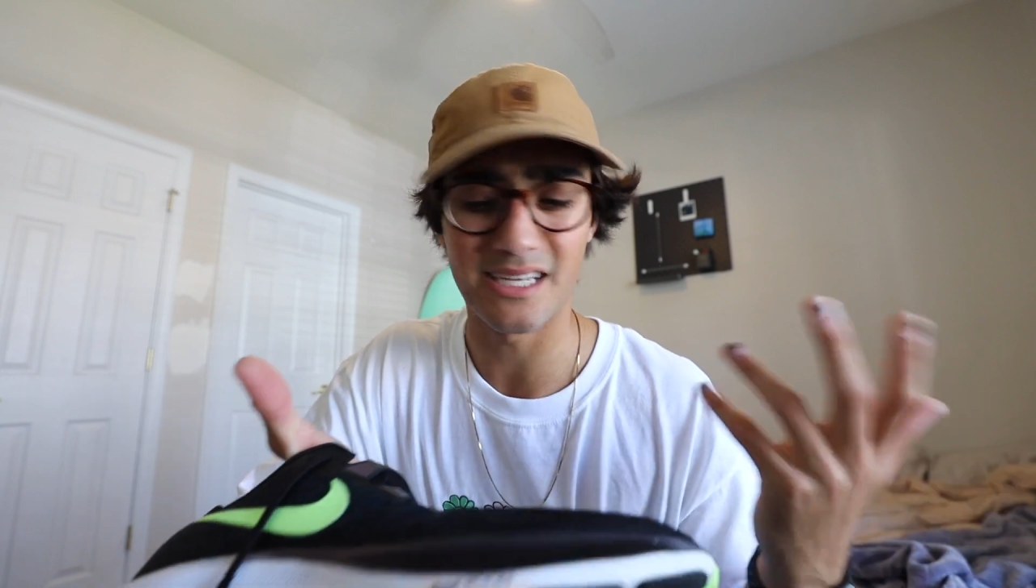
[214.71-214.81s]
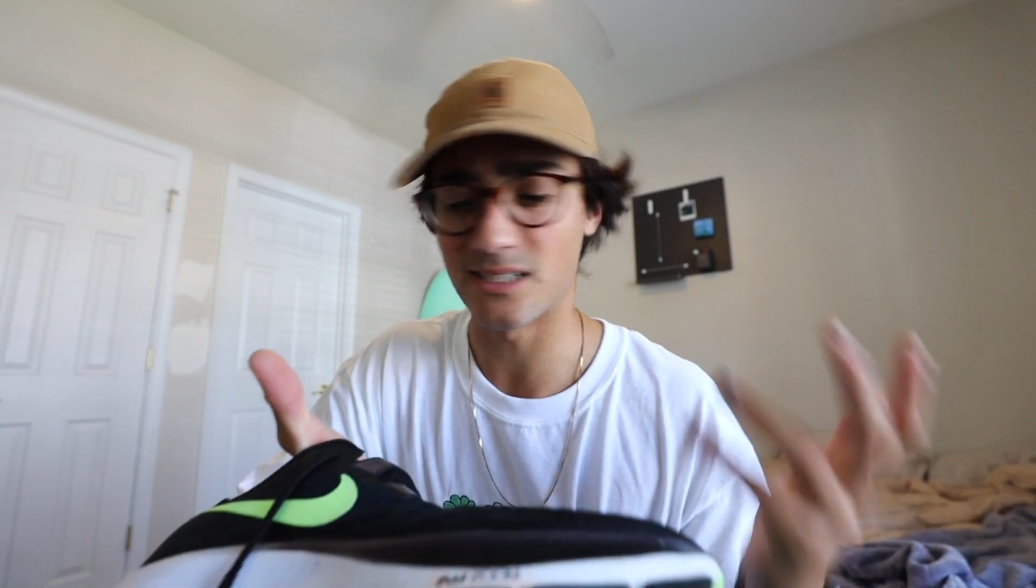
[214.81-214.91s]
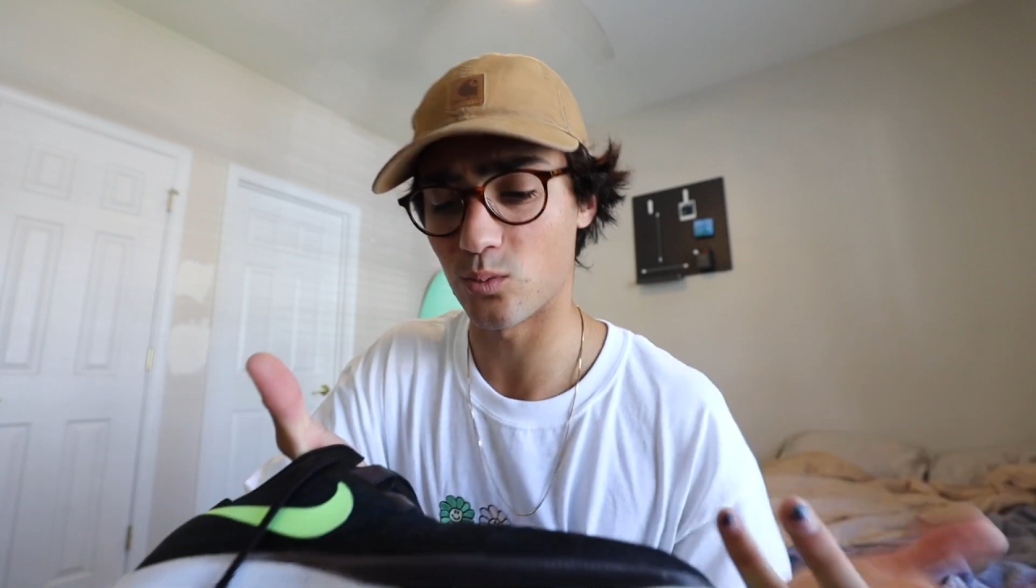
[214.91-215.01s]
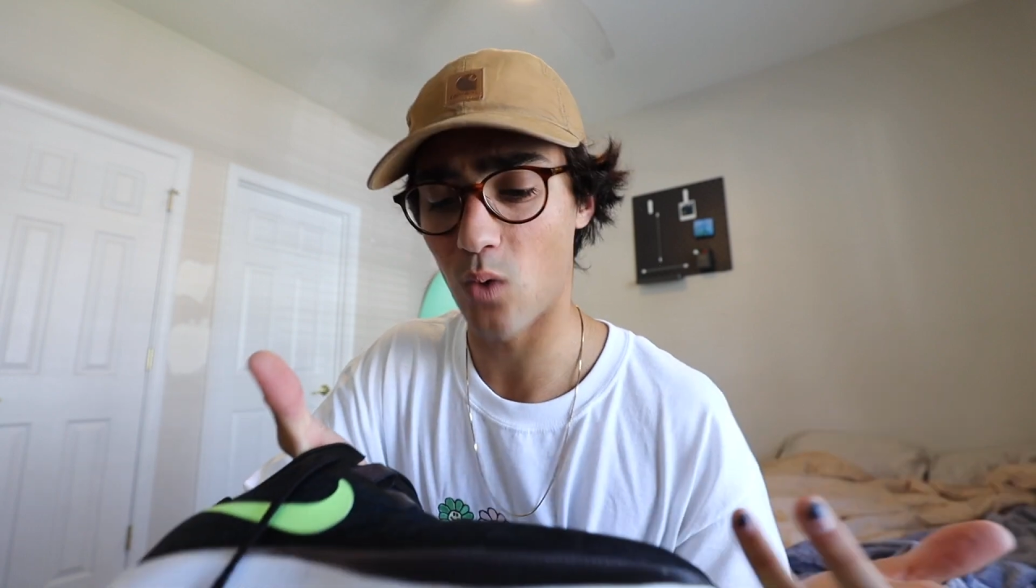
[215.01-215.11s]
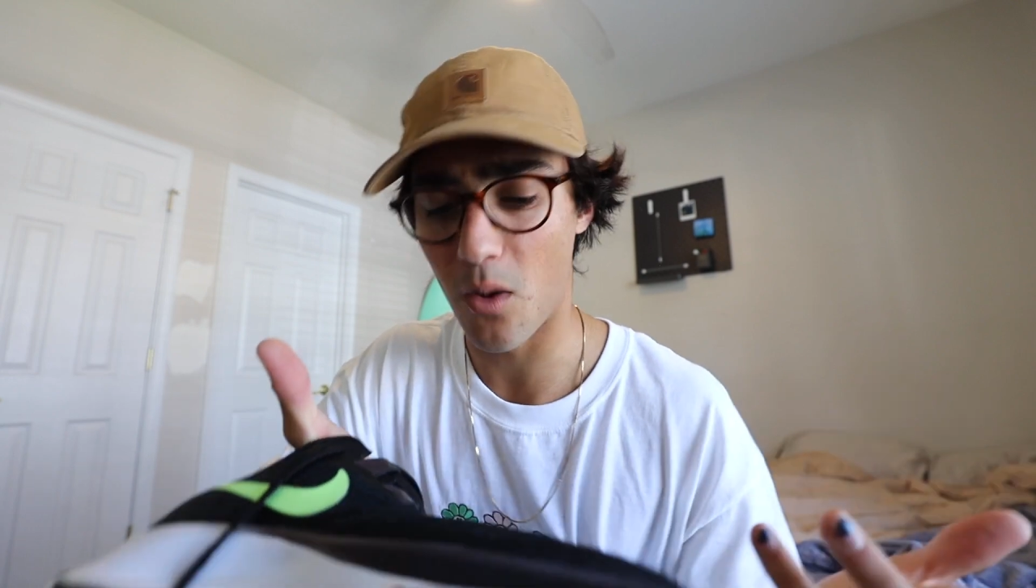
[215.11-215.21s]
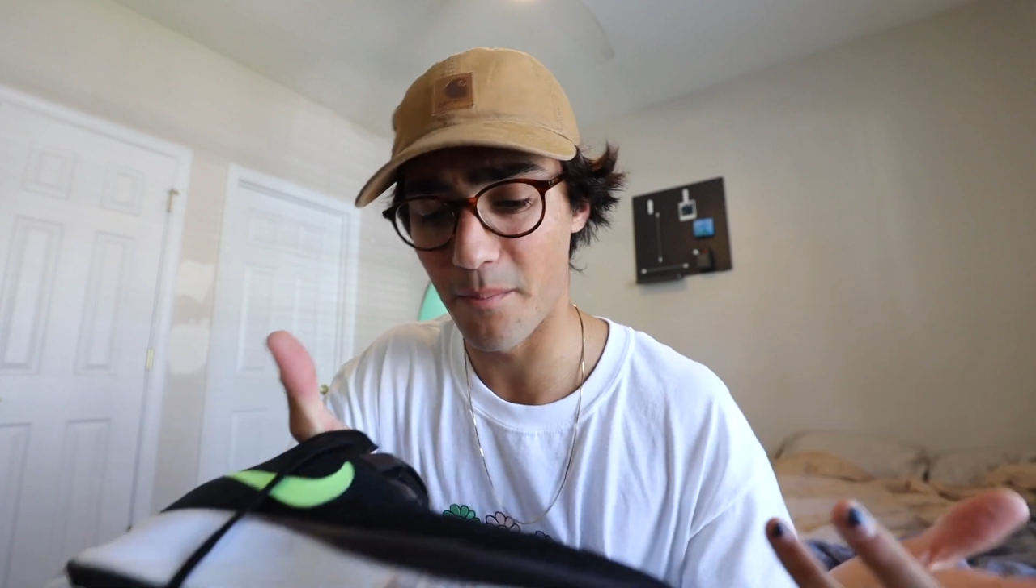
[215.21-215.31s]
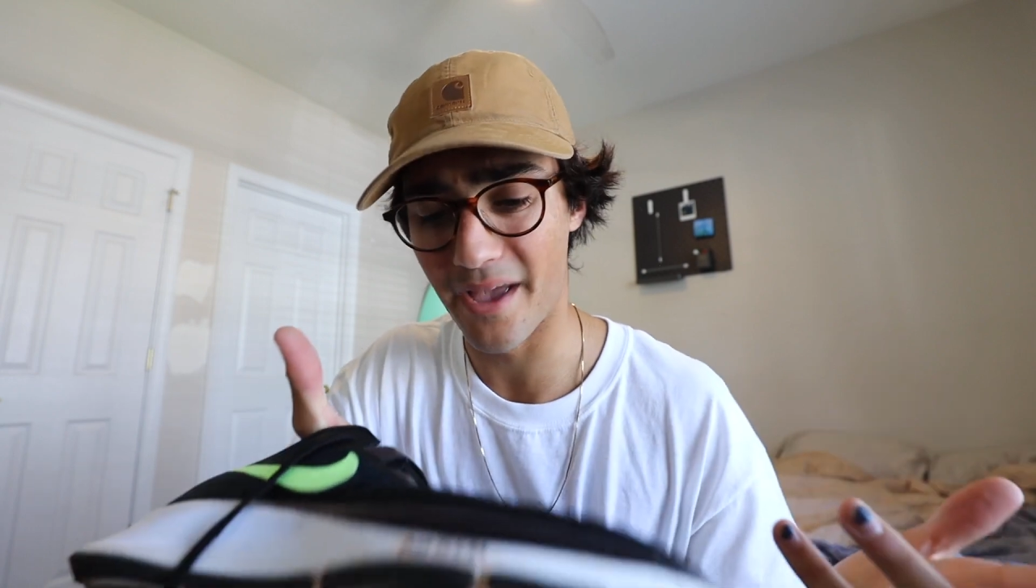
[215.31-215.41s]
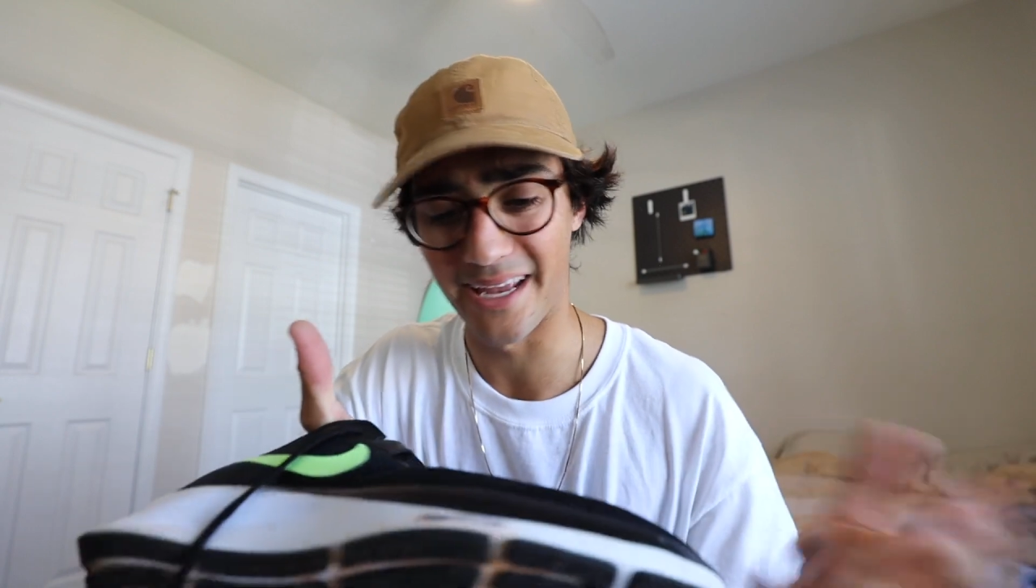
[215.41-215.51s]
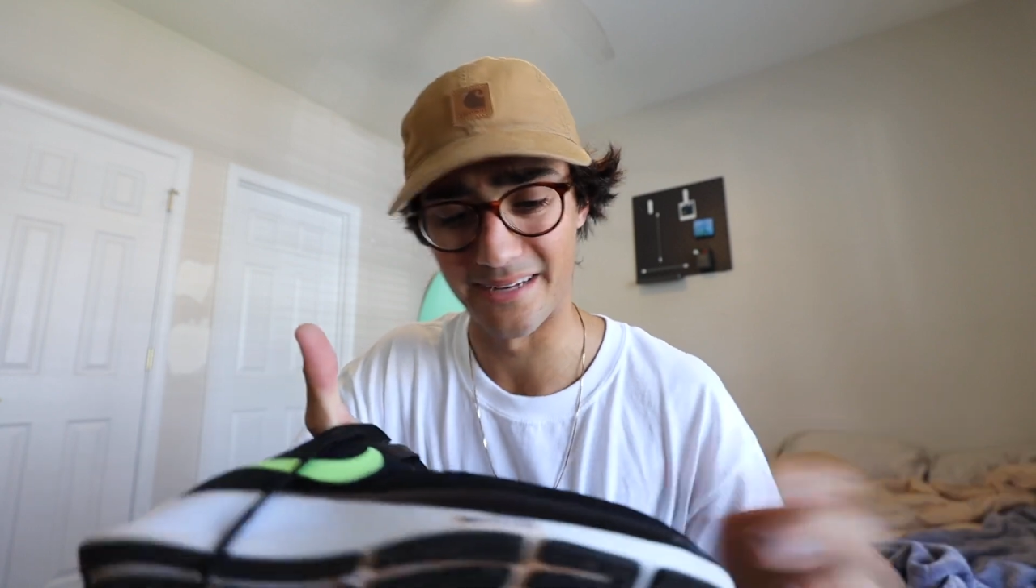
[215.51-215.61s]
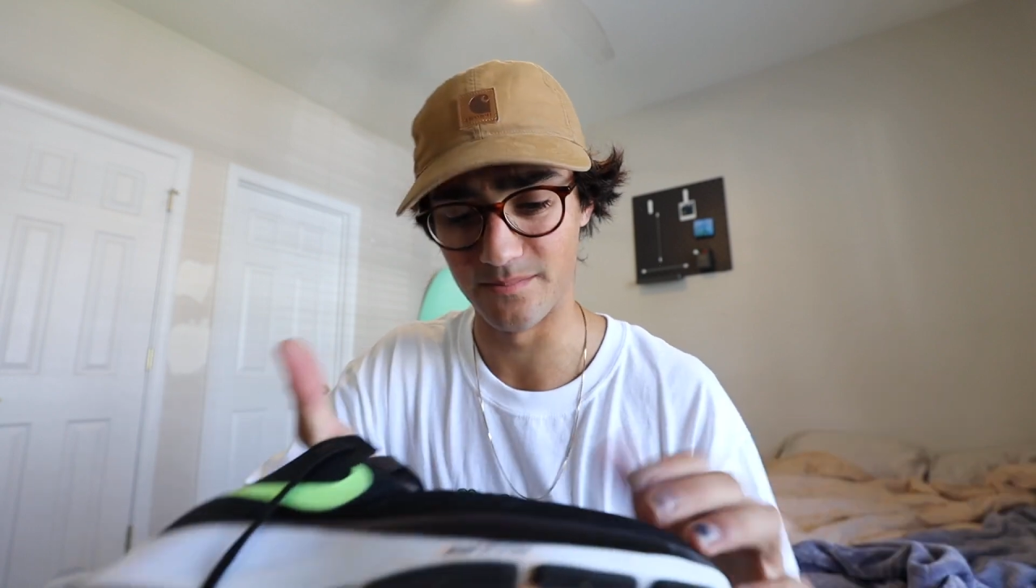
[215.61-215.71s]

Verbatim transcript: it's well made. You